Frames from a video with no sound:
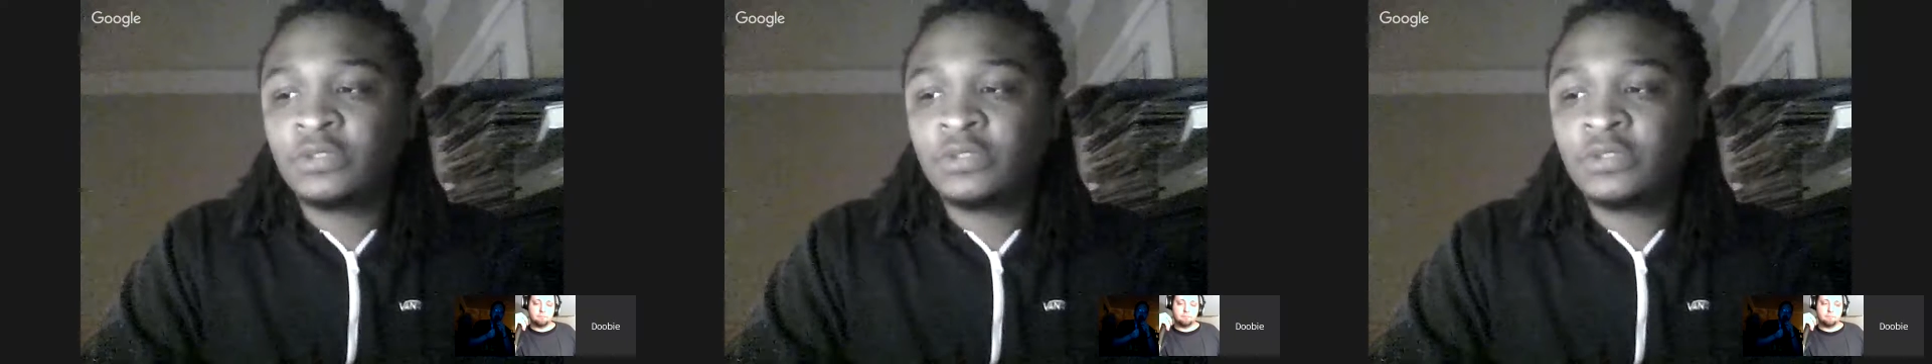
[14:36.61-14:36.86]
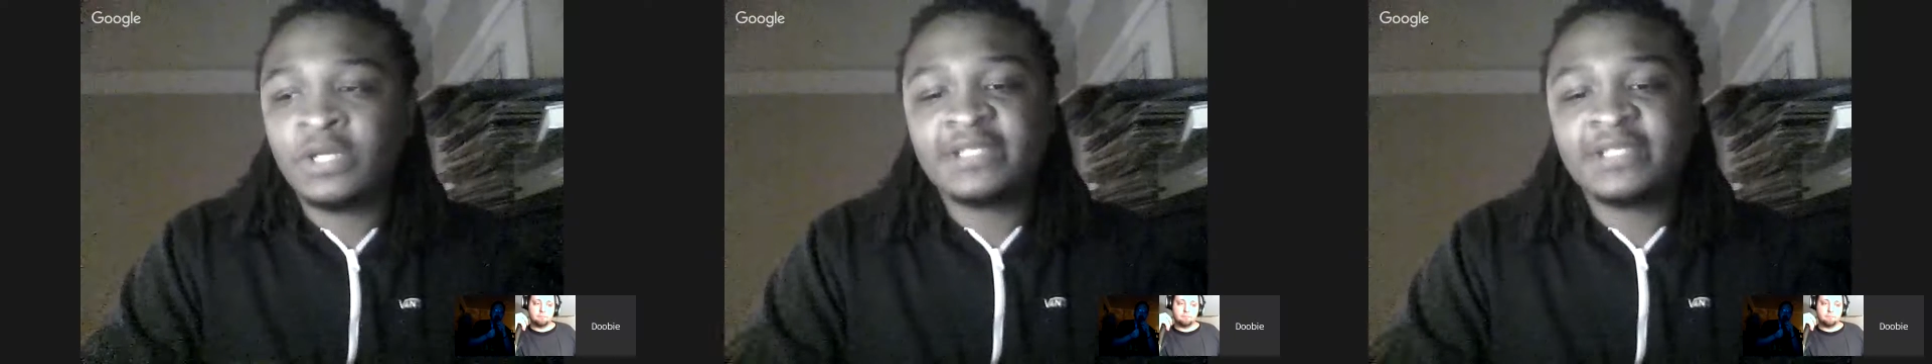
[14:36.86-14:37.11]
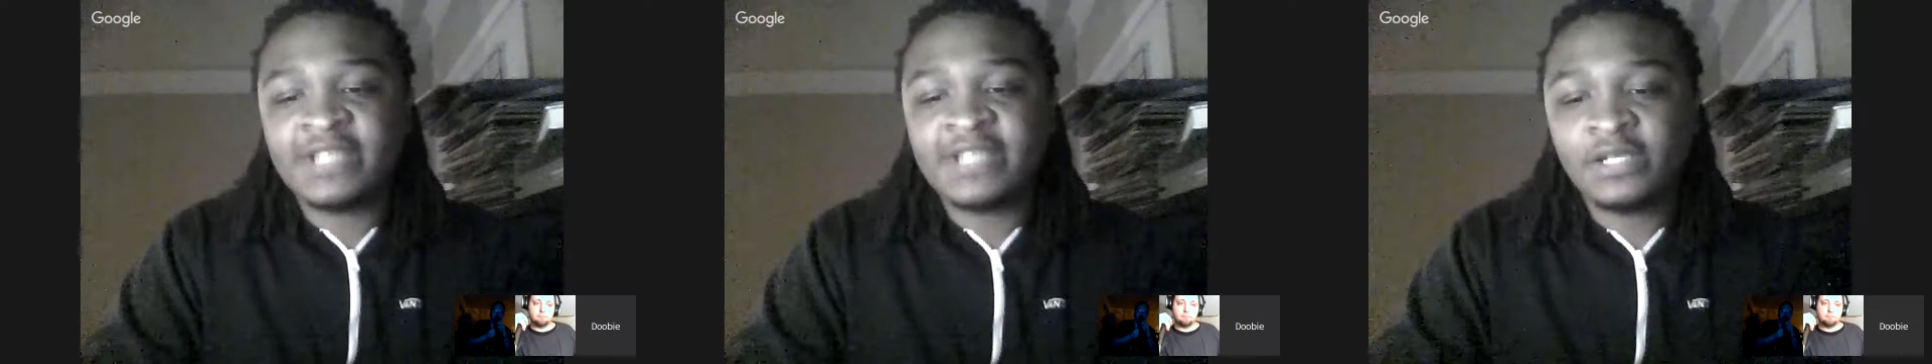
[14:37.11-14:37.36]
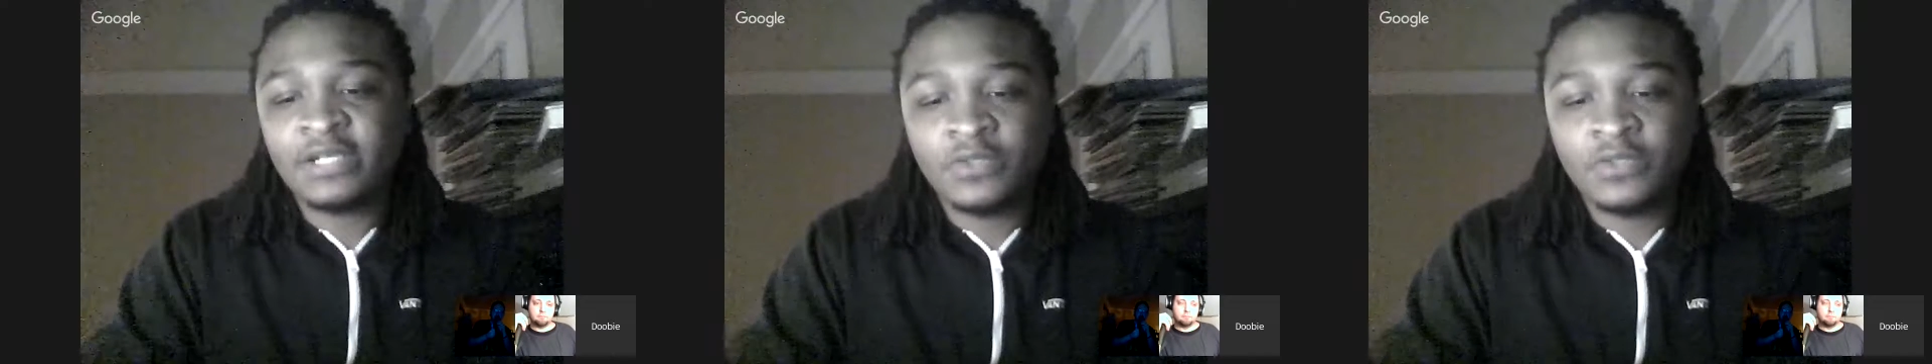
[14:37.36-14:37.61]
Well, not
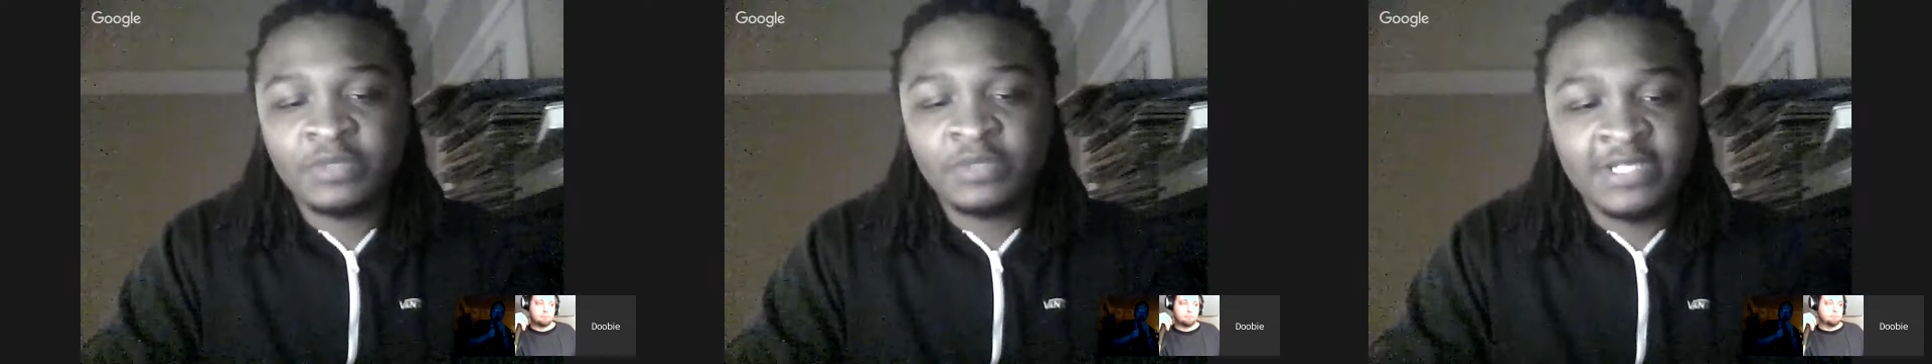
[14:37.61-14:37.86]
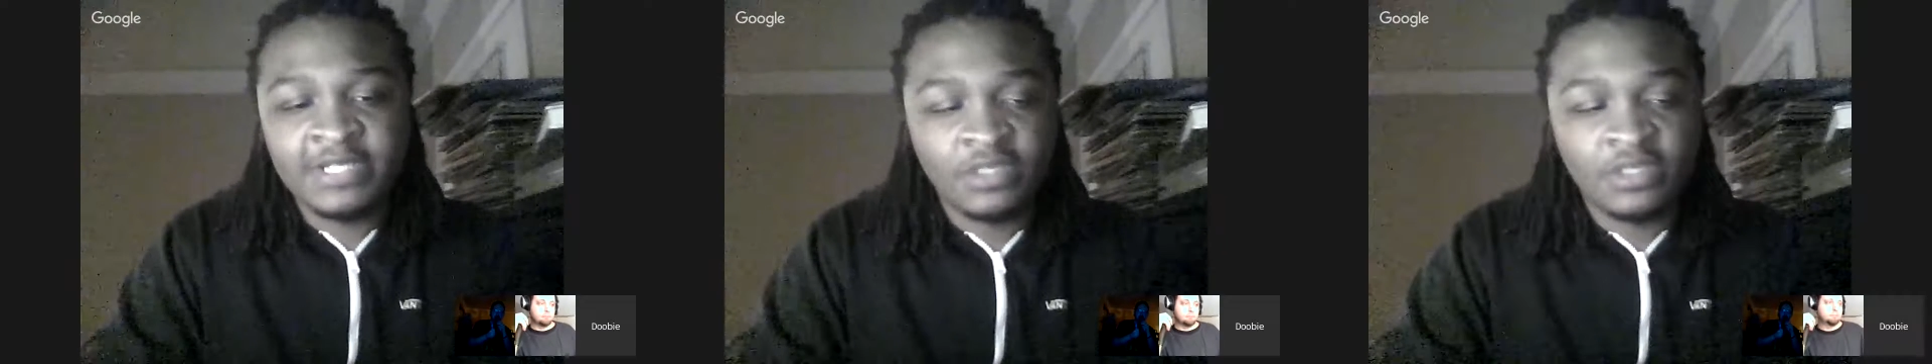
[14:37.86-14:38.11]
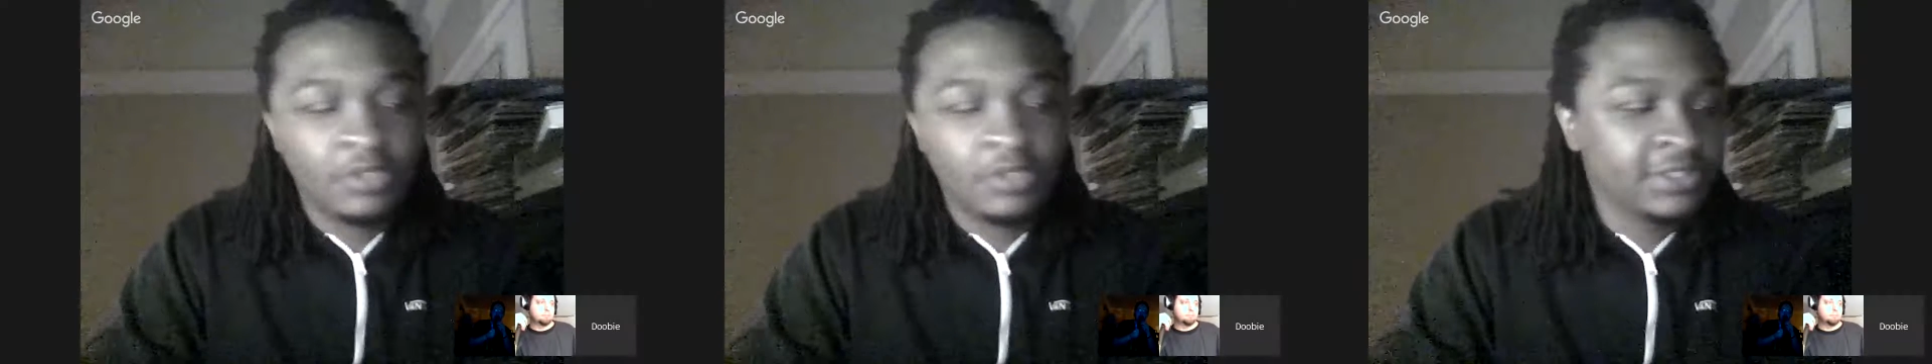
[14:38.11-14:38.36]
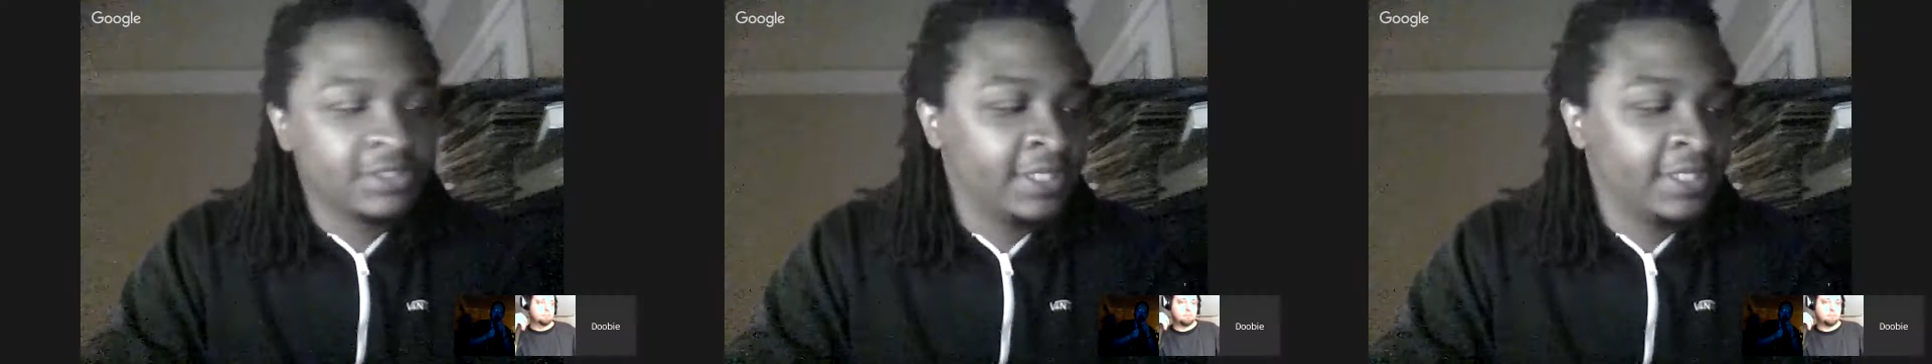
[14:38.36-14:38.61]
design clothes, but they sell
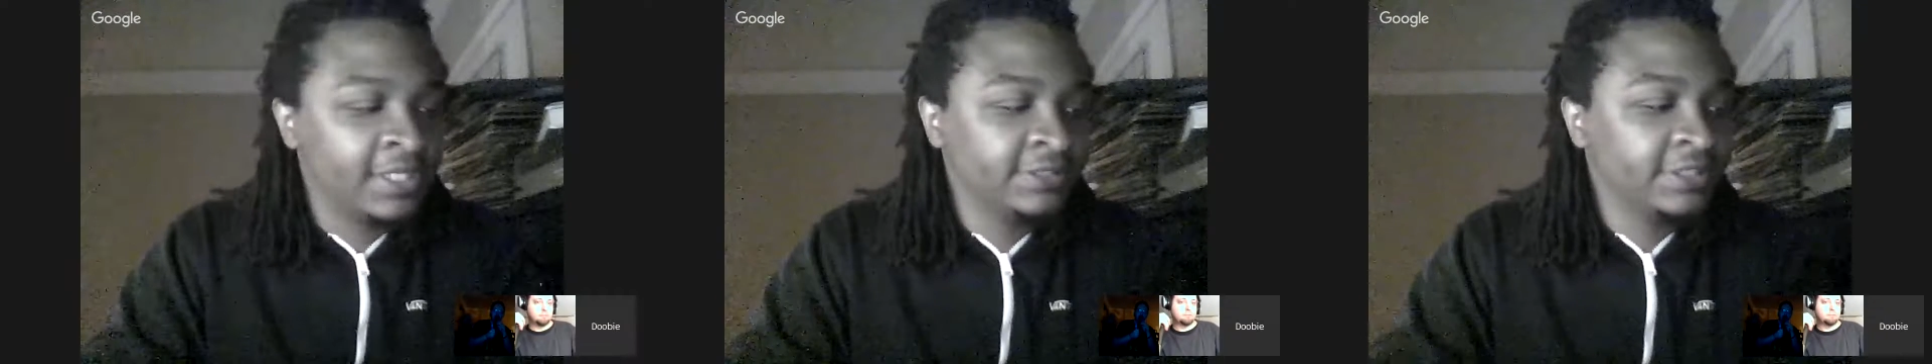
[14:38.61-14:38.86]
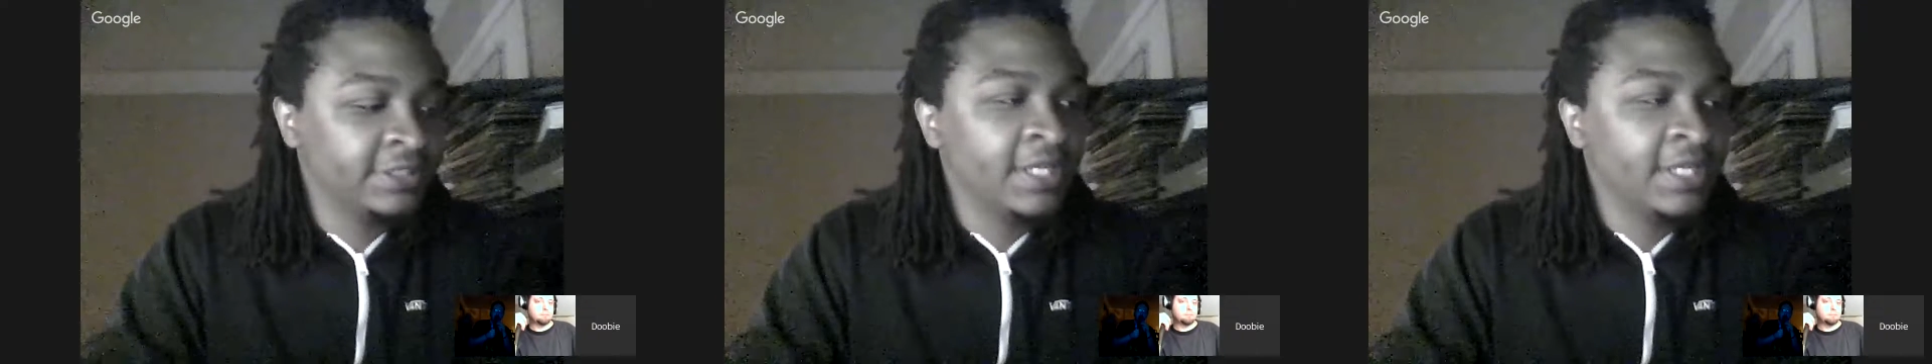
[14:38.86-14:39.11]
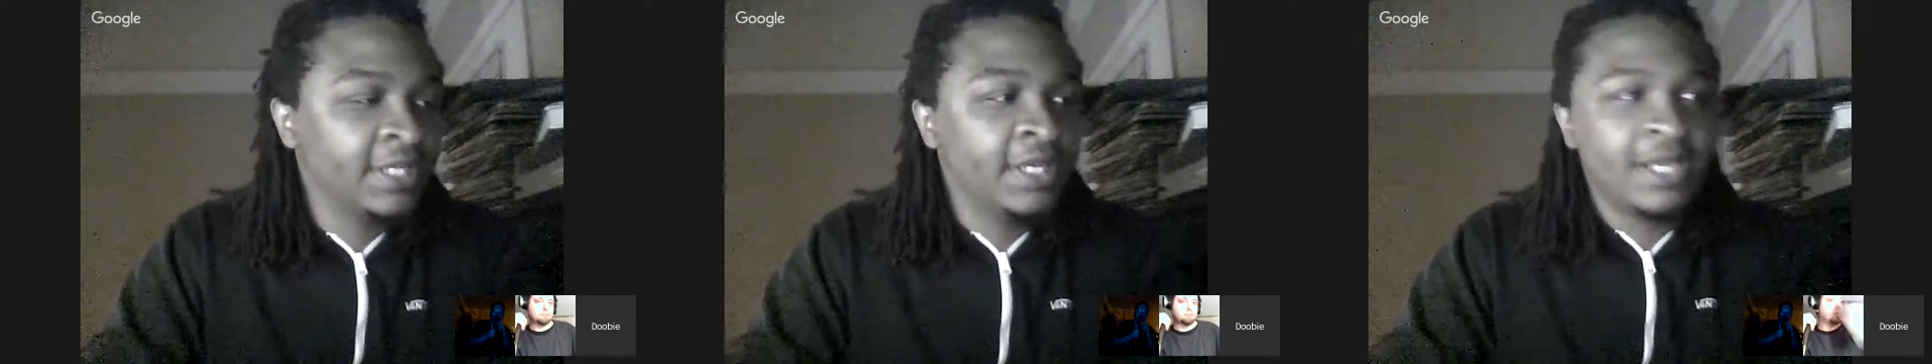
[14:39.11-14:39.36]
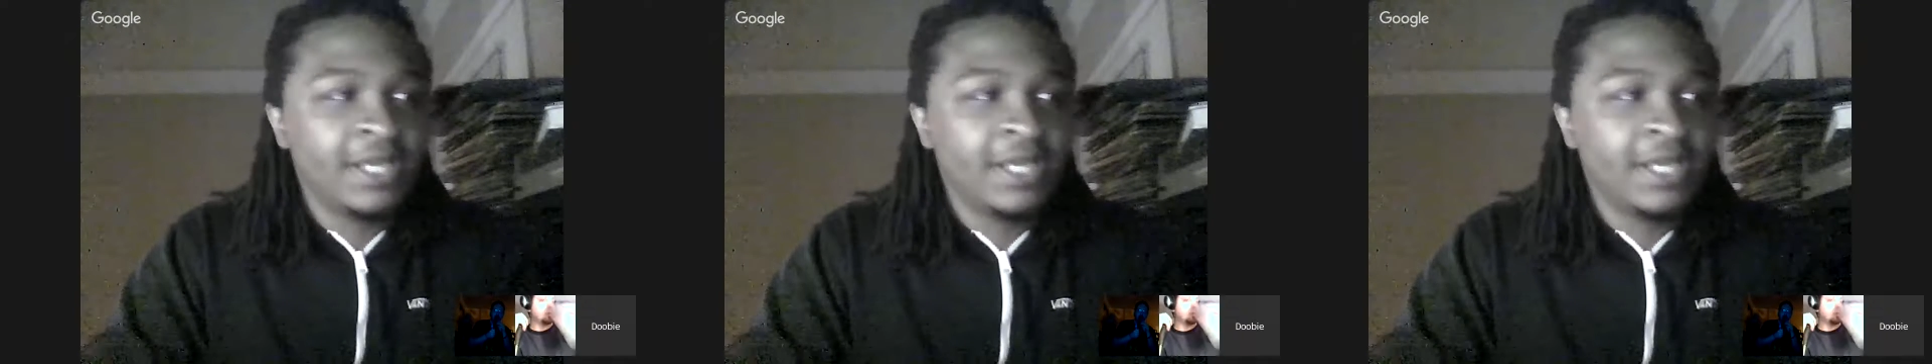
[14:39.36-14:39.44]
merchandise, and